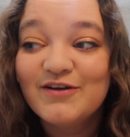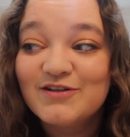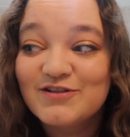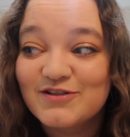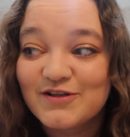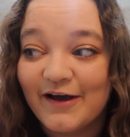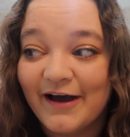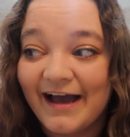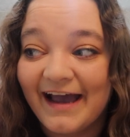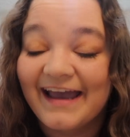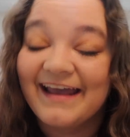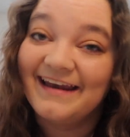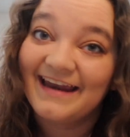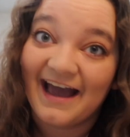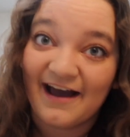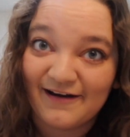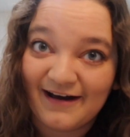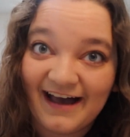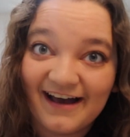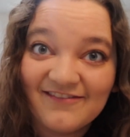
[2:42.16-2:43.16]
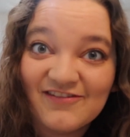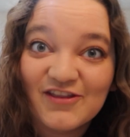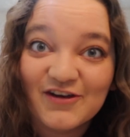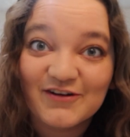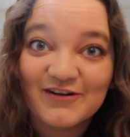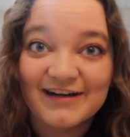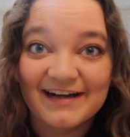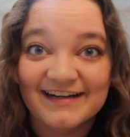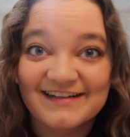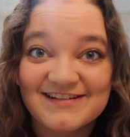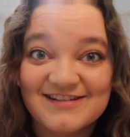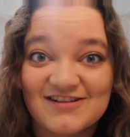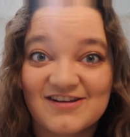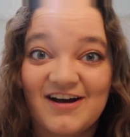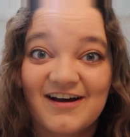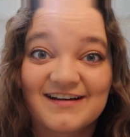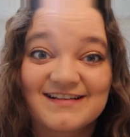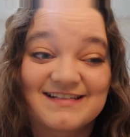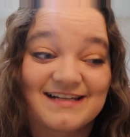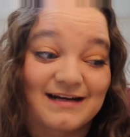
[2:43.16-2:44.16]
So I now have the correct
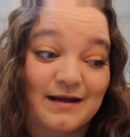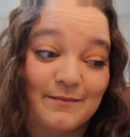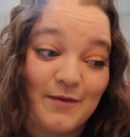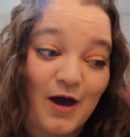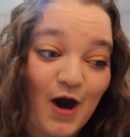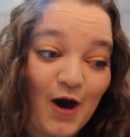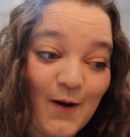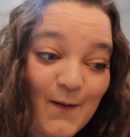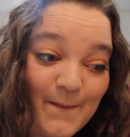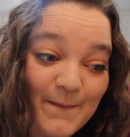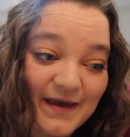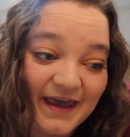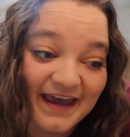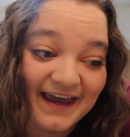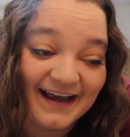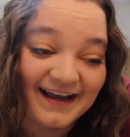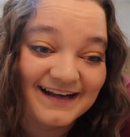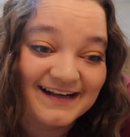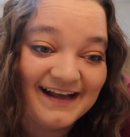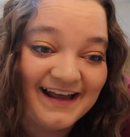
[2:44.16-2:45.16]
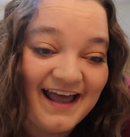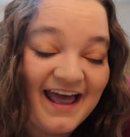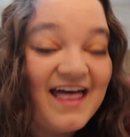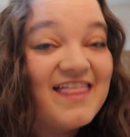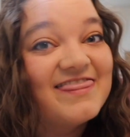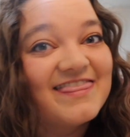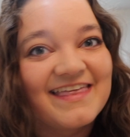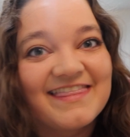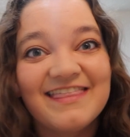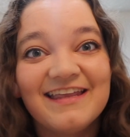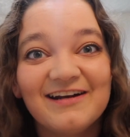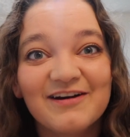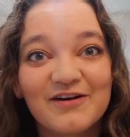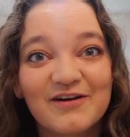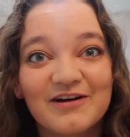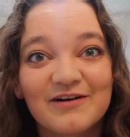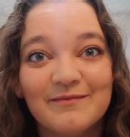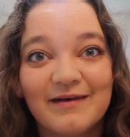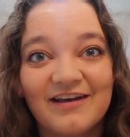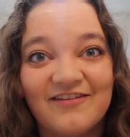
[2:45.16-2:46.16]
socks and I'm hoping that they don't
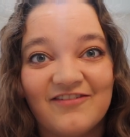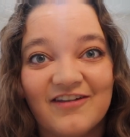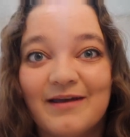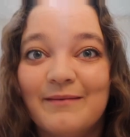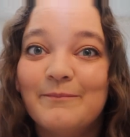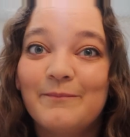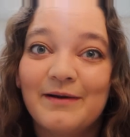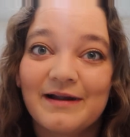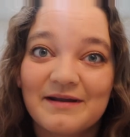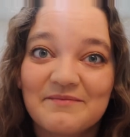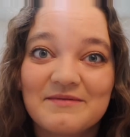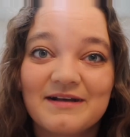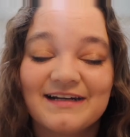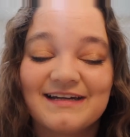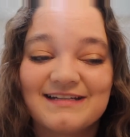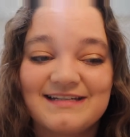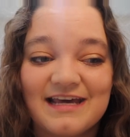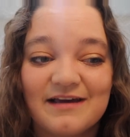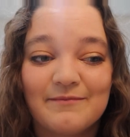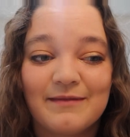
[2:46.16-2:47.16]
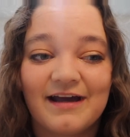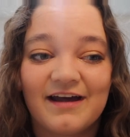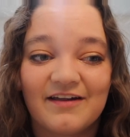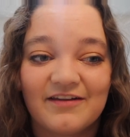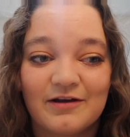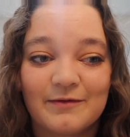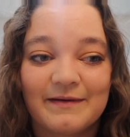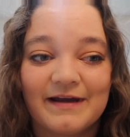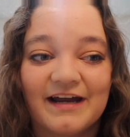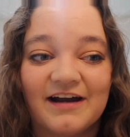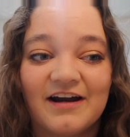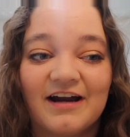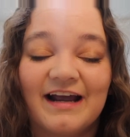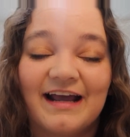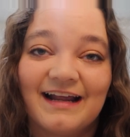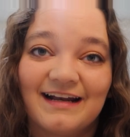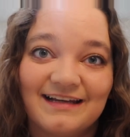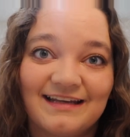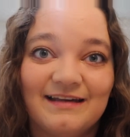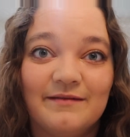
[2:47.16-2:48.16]
hurt my feet, but I'm gonna take my other pair
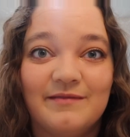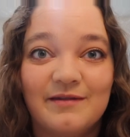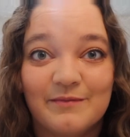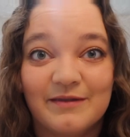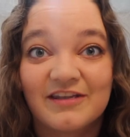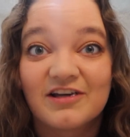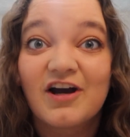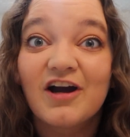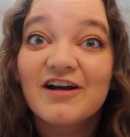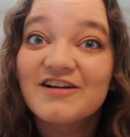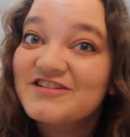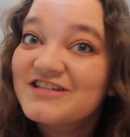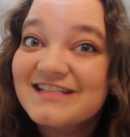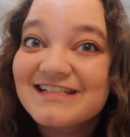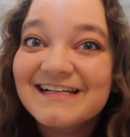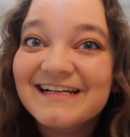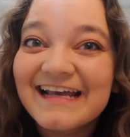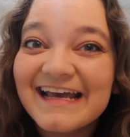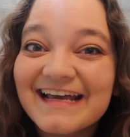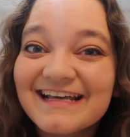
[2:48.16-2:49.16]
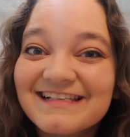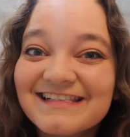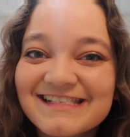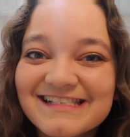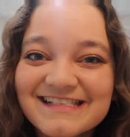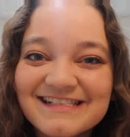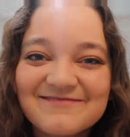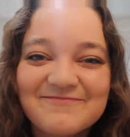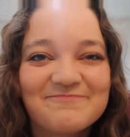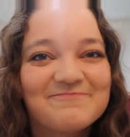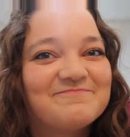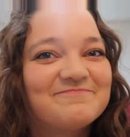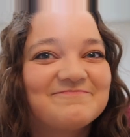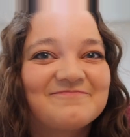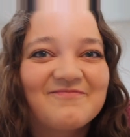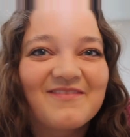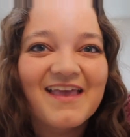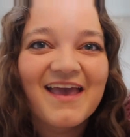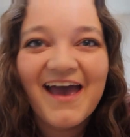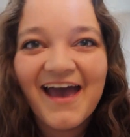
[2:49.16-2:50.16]
and keep them in the car just in case.
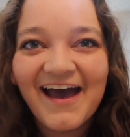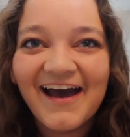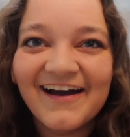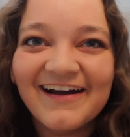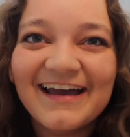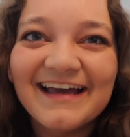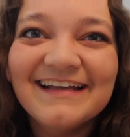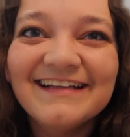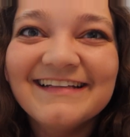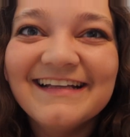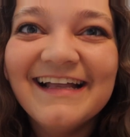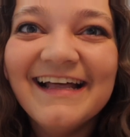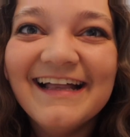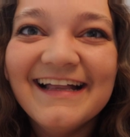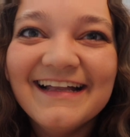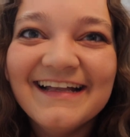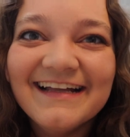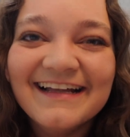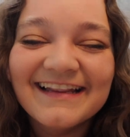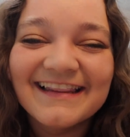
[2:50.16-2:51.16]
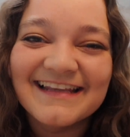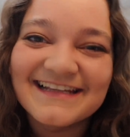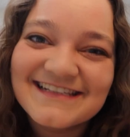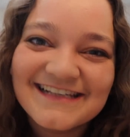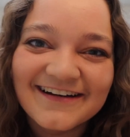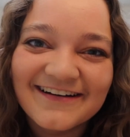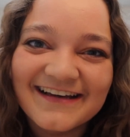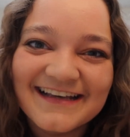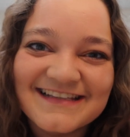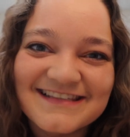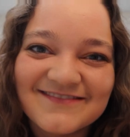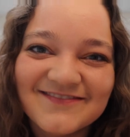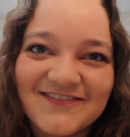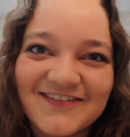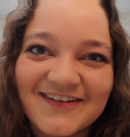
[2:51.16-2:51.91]
Okay. Let's go get some